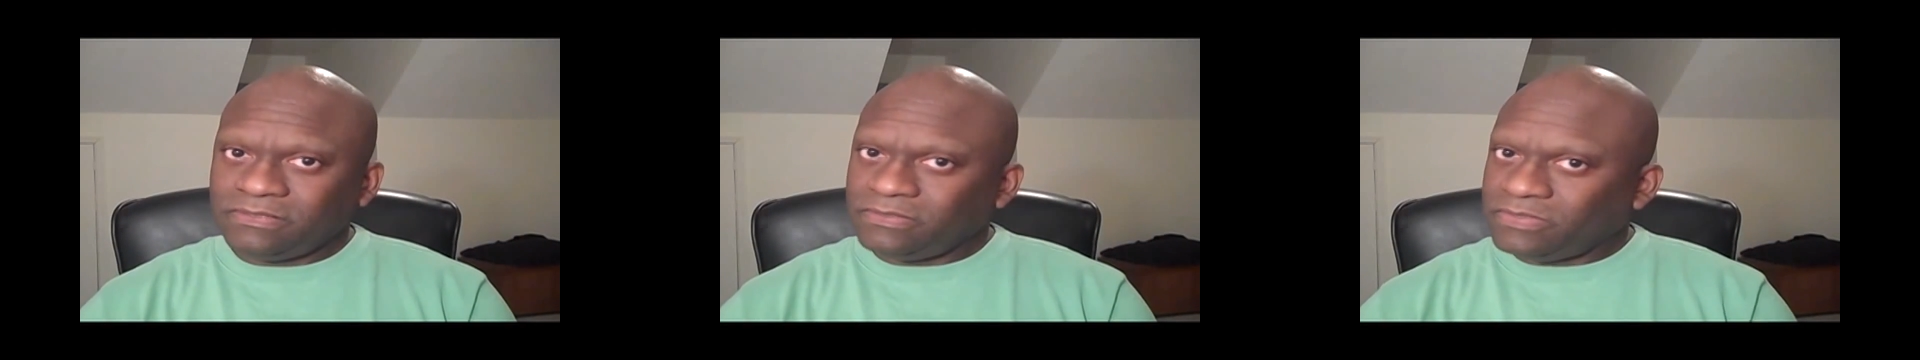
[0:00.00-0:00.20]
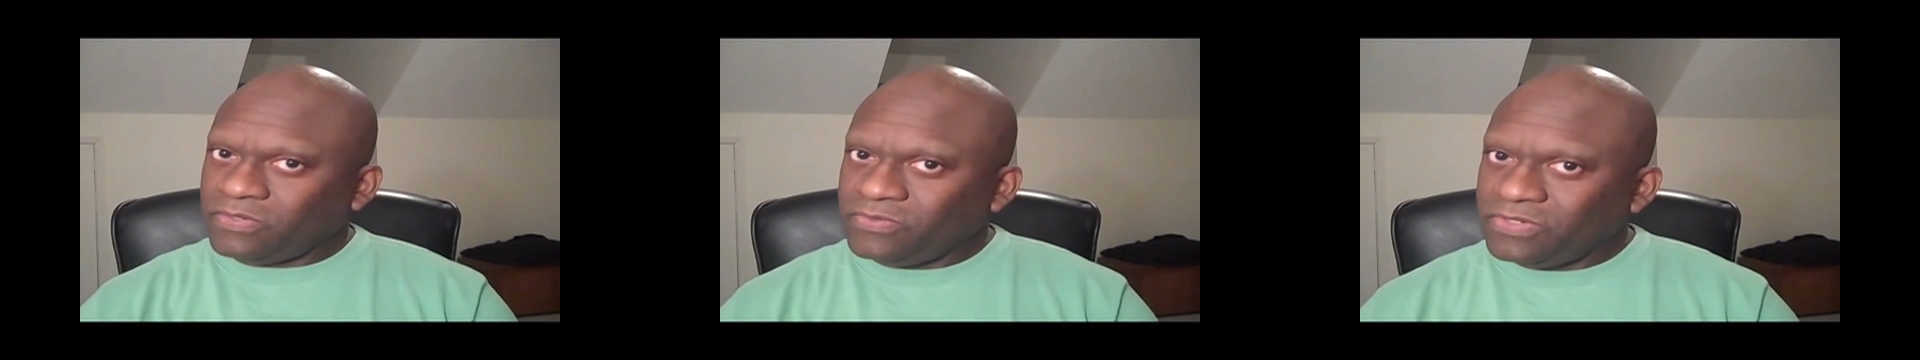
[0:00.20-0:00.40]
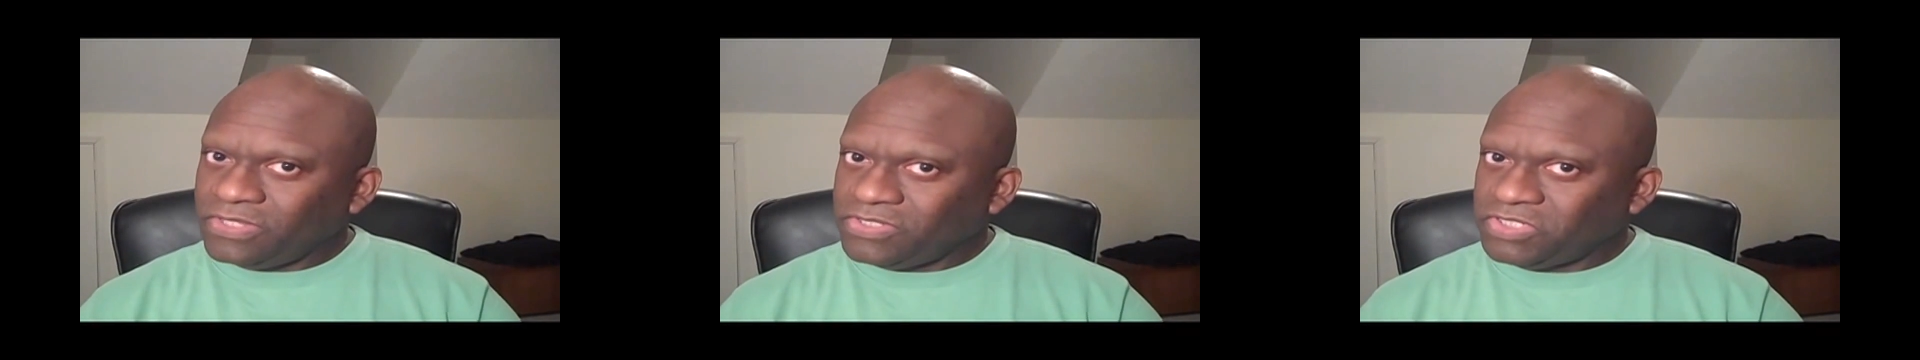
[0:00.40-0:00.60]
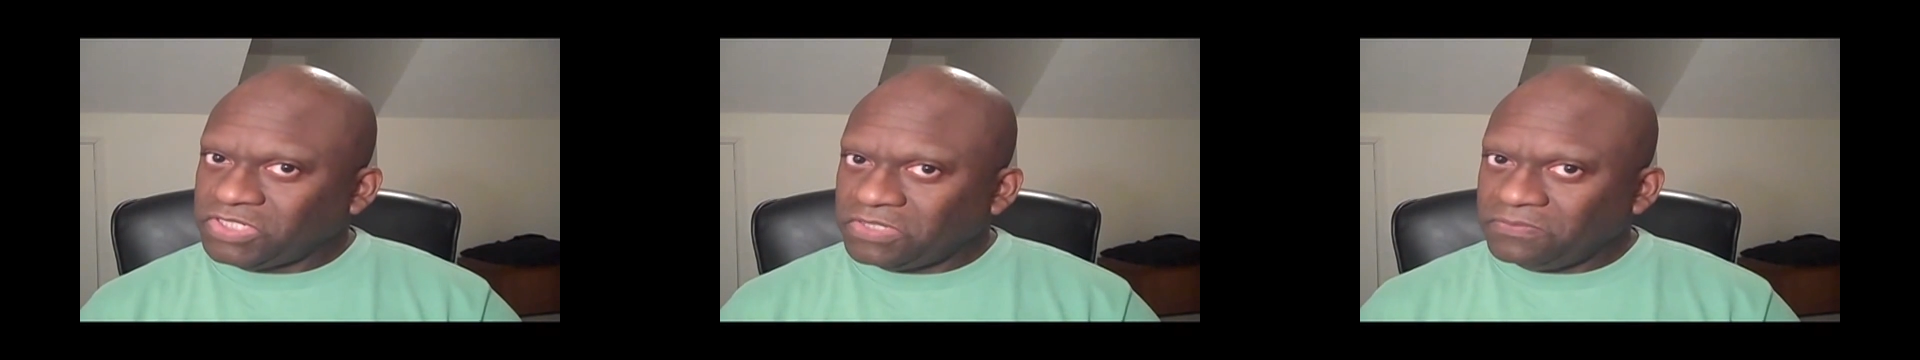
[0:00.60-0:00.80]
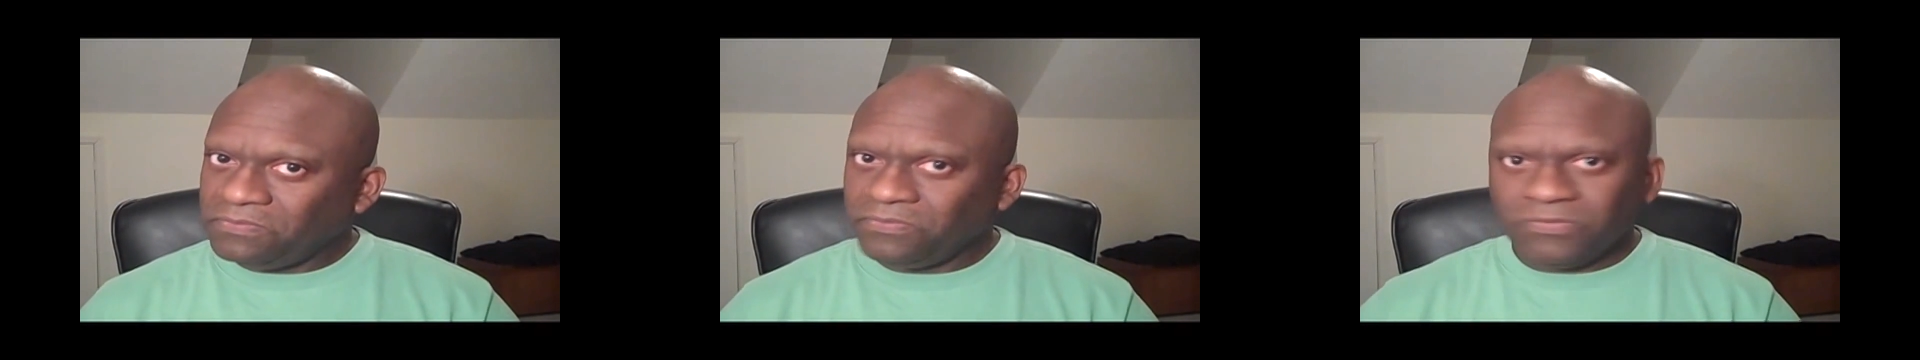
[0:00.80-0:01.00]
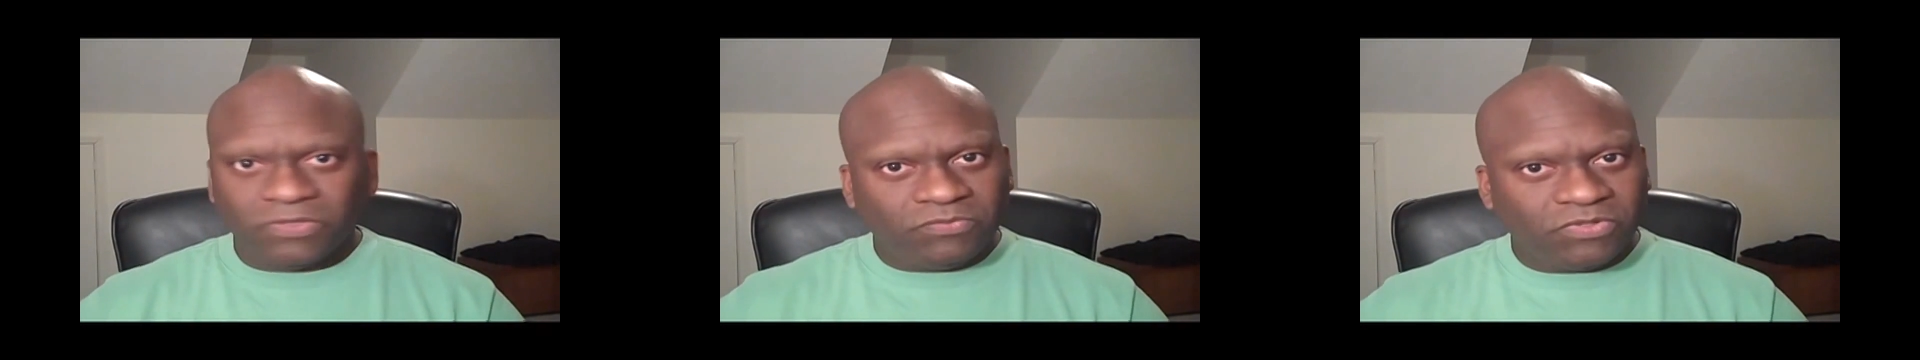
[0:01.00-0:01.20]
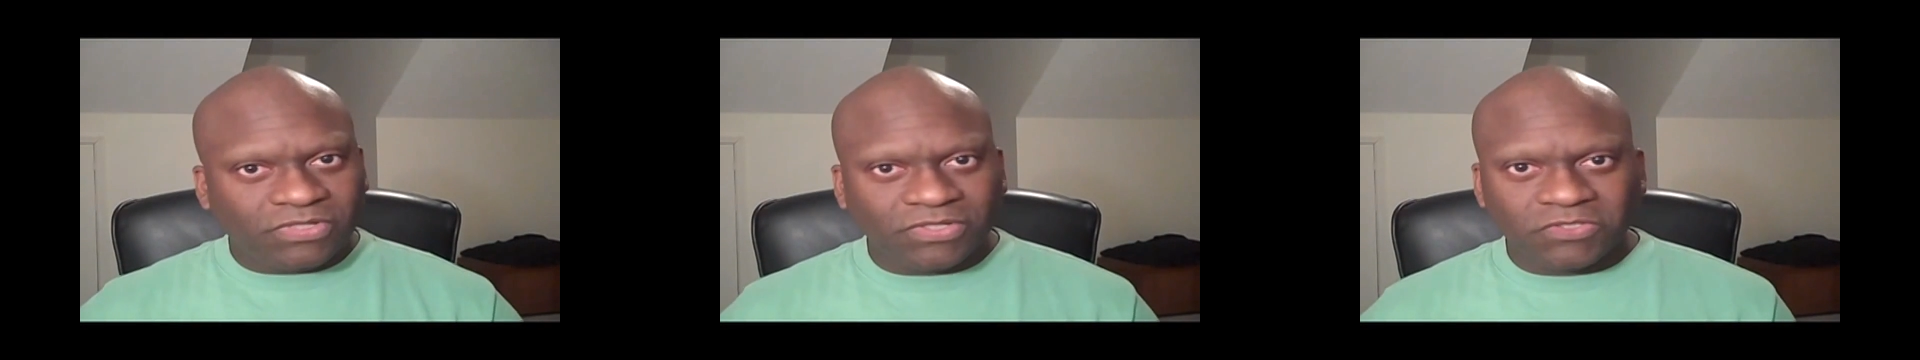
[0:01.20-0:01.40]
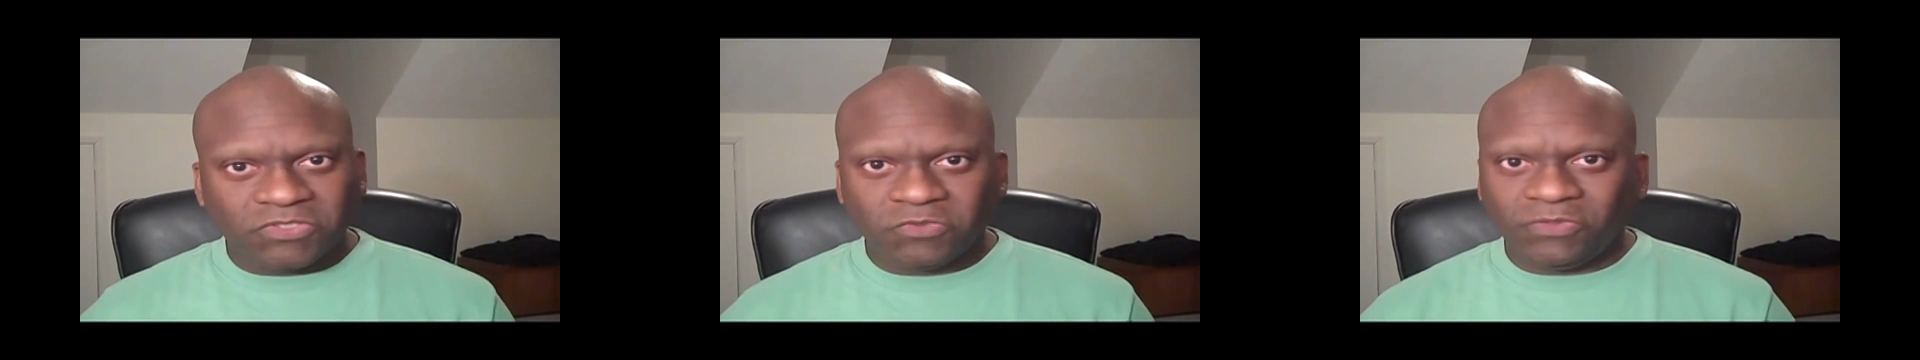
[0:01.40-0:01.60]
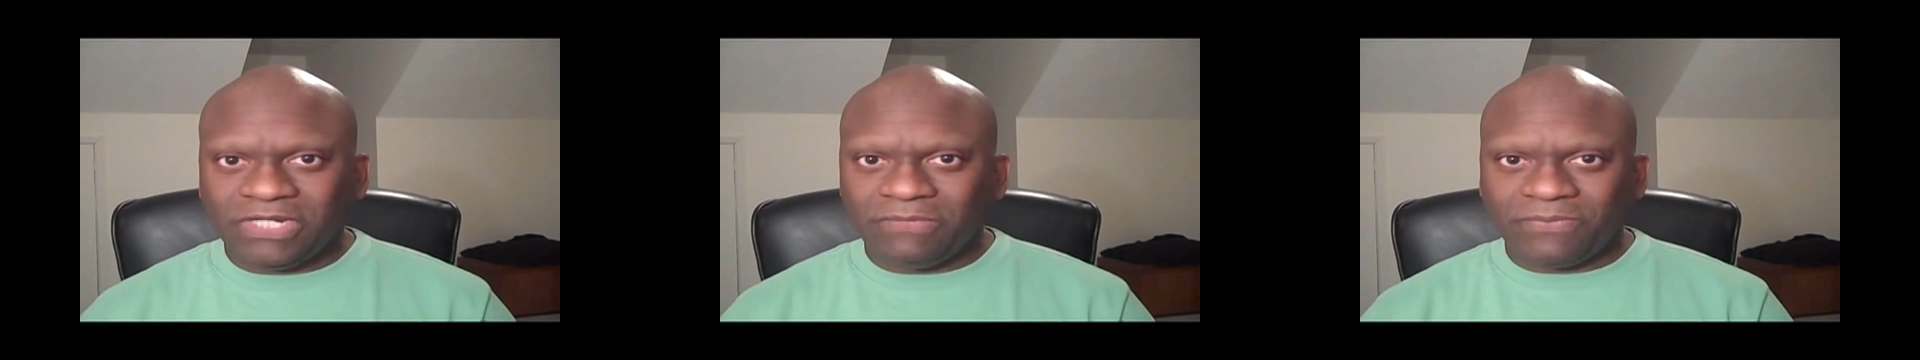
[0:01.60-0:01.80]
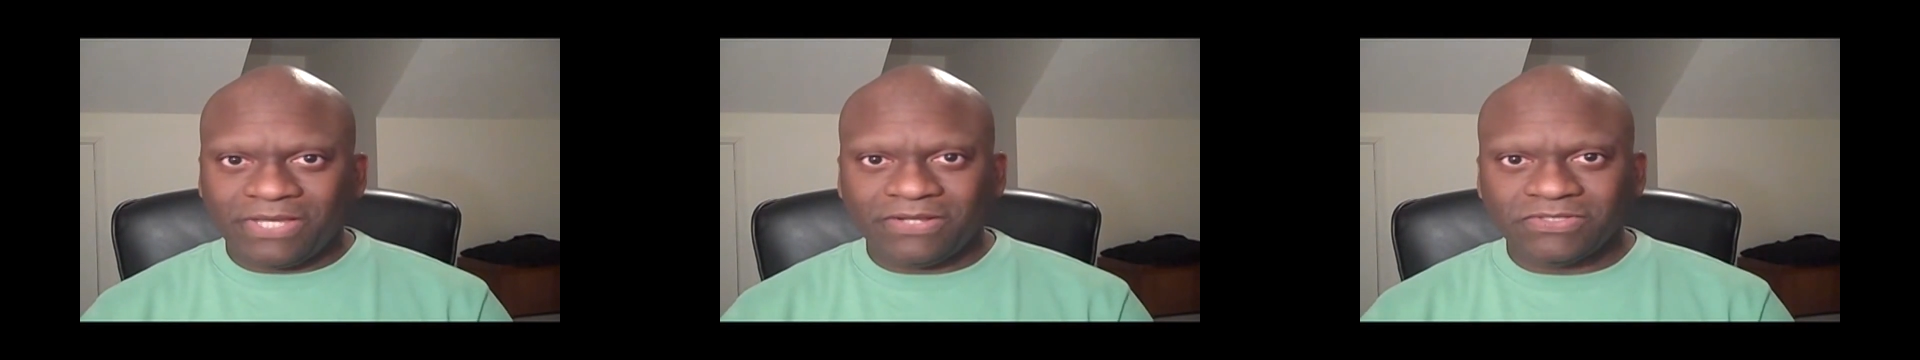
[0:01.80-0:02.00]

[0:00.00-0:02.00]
go to the gym, put on 20 pounds